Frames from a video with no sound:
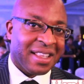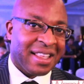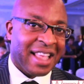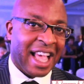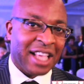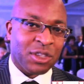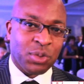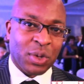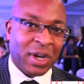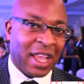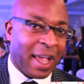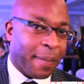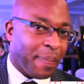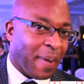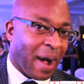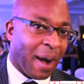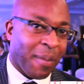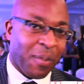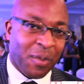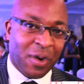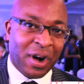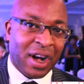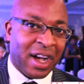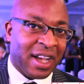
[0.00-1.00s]
That's what hip
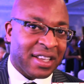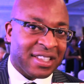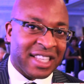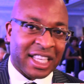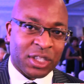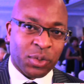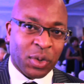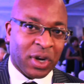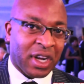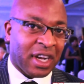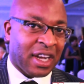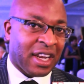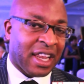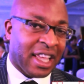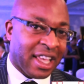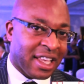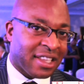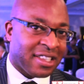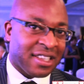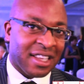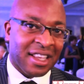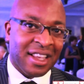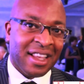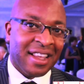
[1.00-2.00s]
hop was. That's what it
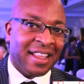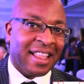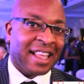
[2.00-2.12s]
is.